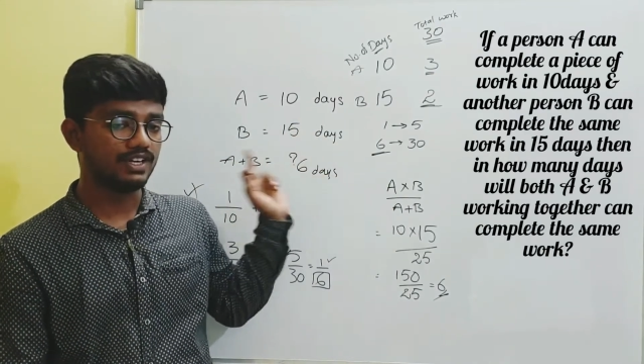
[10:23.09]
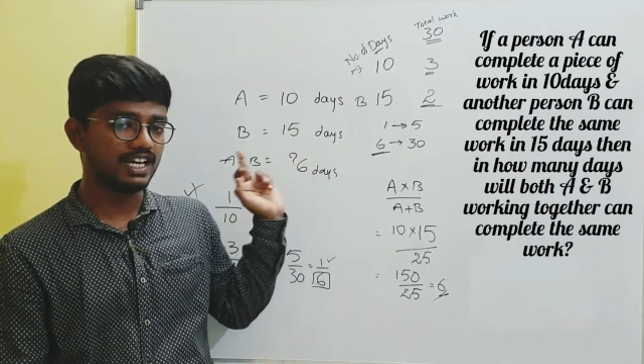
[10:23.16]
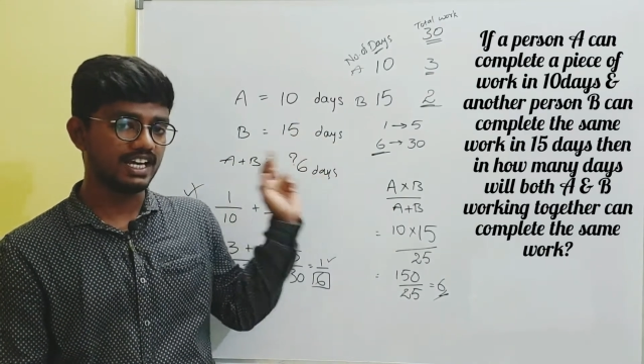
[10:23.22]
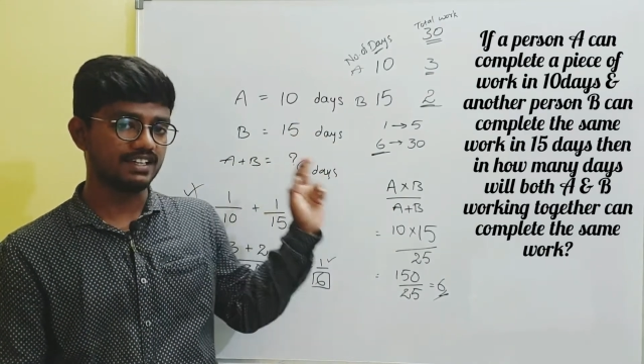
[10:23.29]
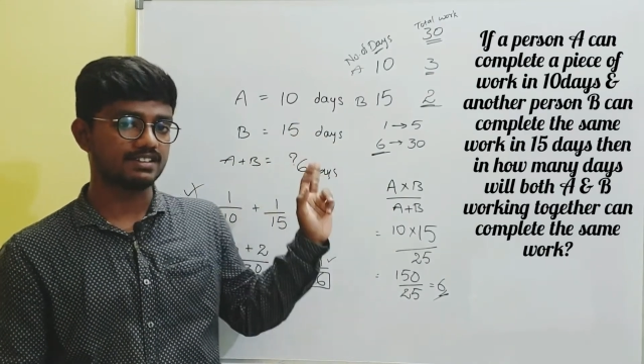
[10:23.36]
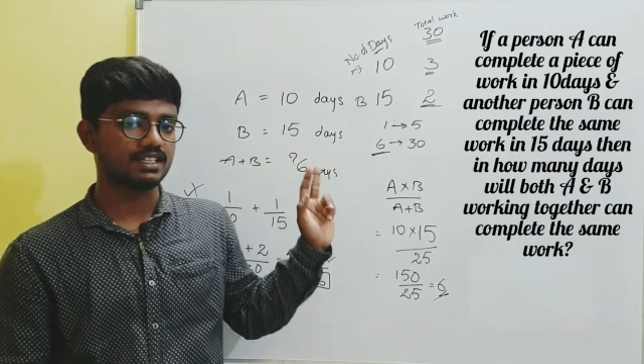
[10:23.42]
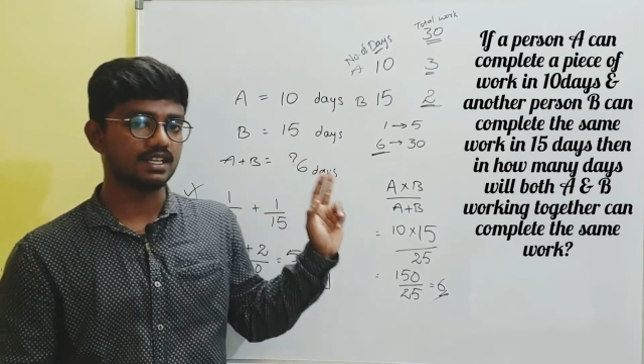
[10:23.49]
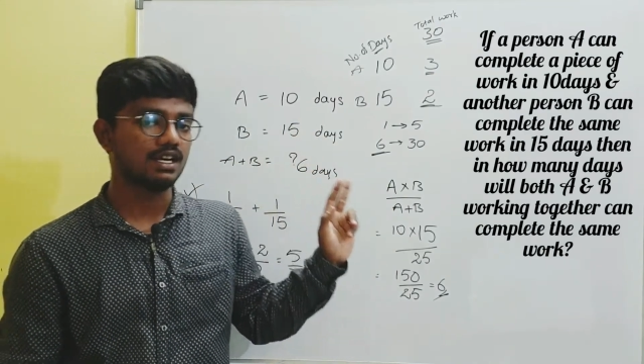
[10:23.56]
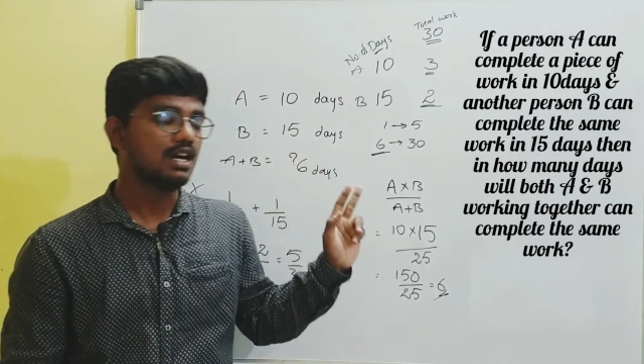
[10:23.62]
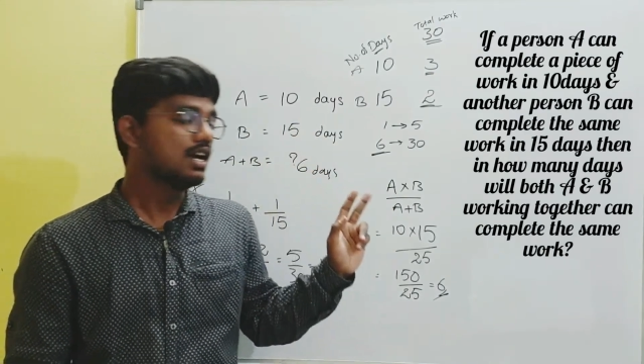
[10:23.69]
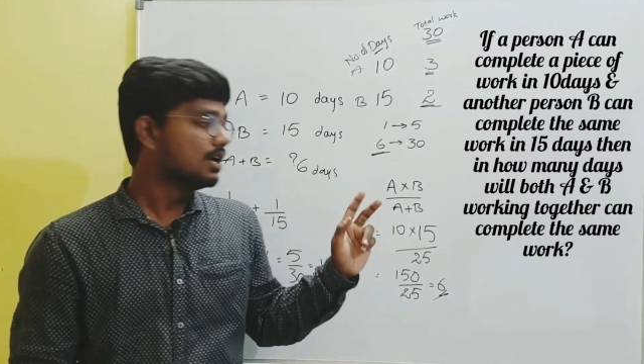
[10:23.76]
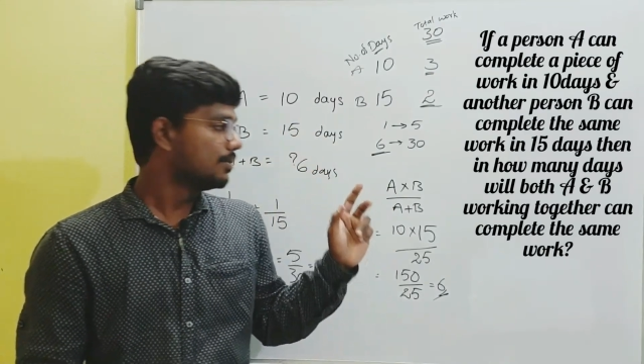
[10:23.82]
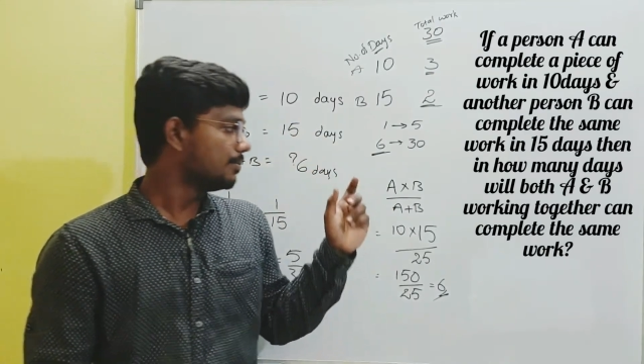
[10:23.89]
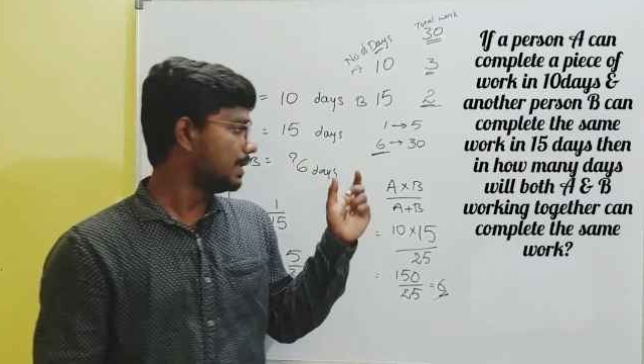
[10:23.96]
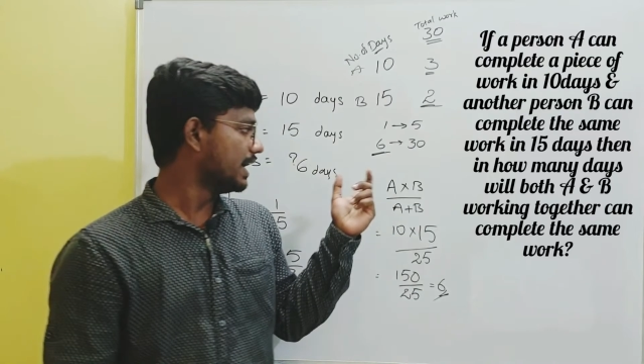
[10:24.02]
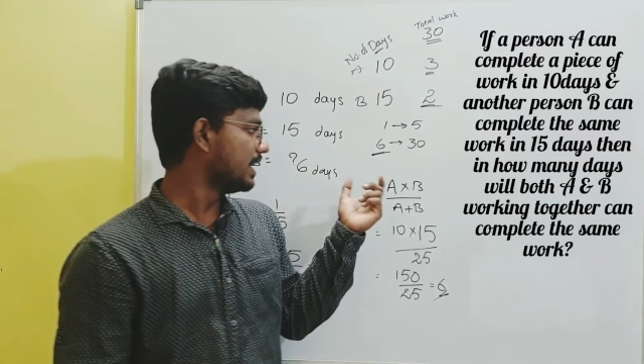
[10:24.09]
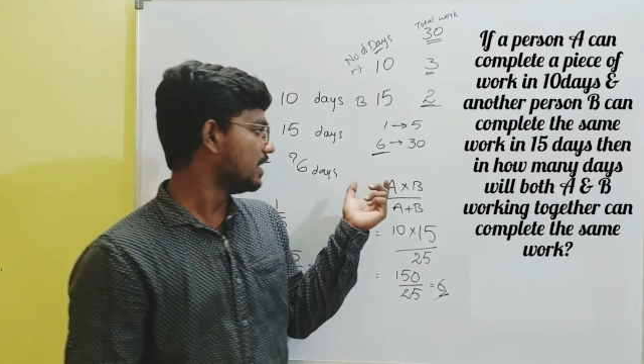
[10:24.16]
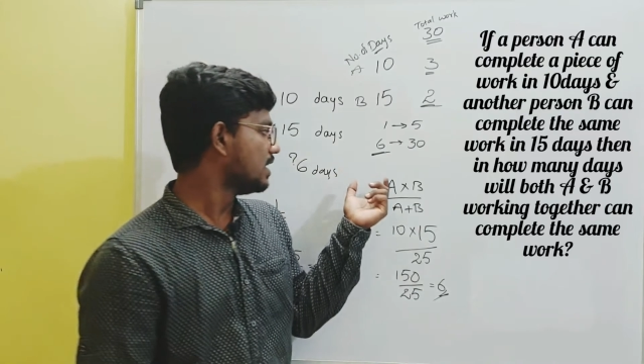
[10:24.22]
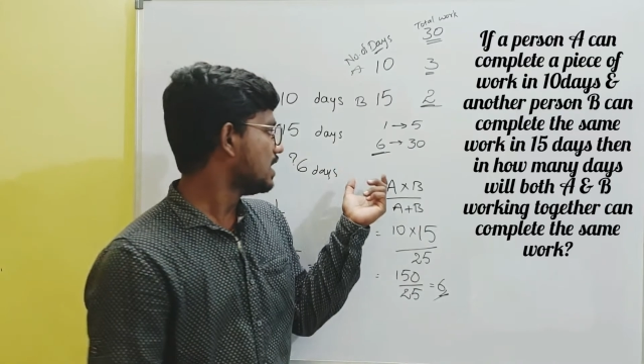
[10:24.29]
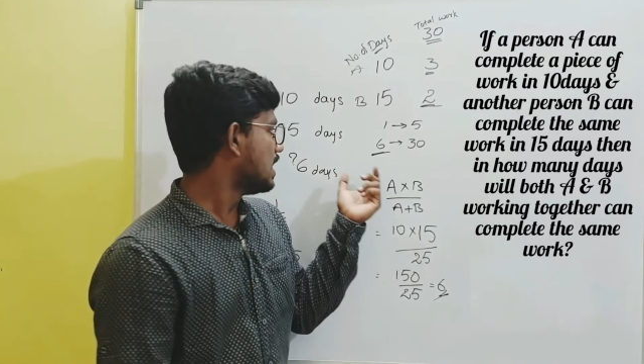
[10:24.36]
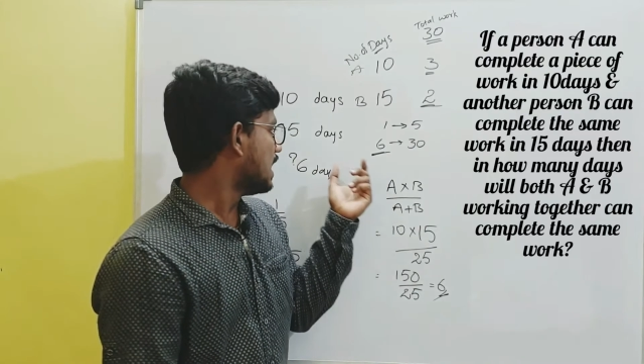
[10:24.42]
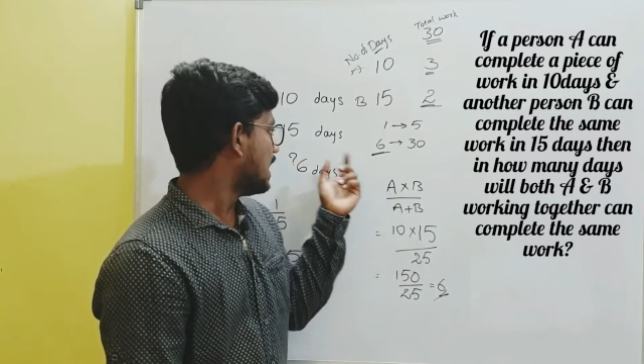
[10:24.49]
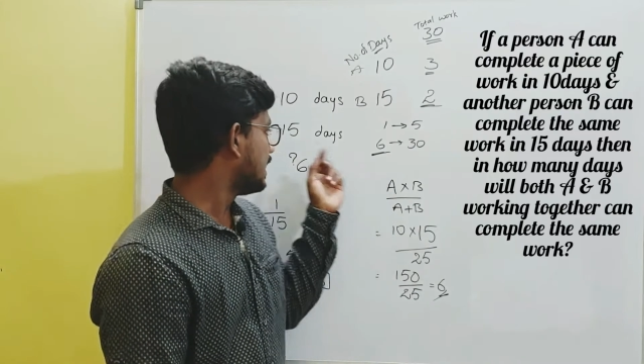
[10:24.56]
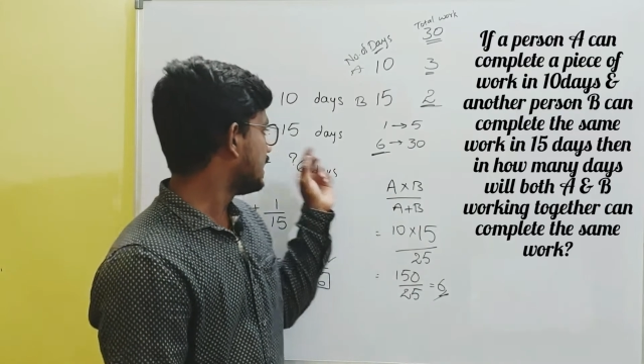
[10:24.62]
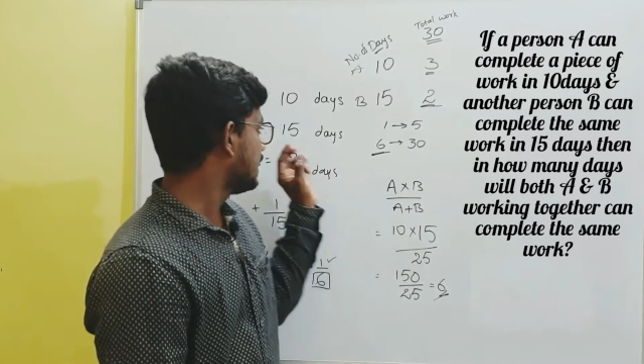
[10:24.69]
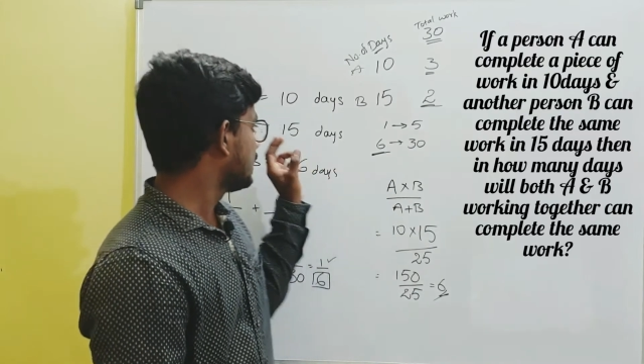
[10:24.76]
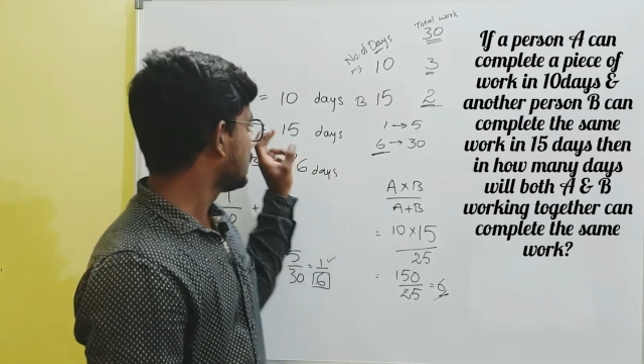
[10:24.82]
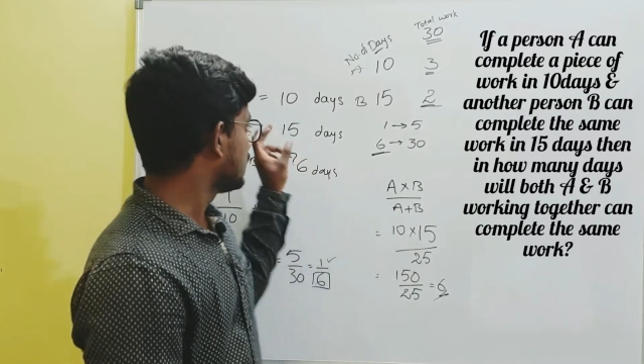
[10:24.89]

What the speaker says: days by adding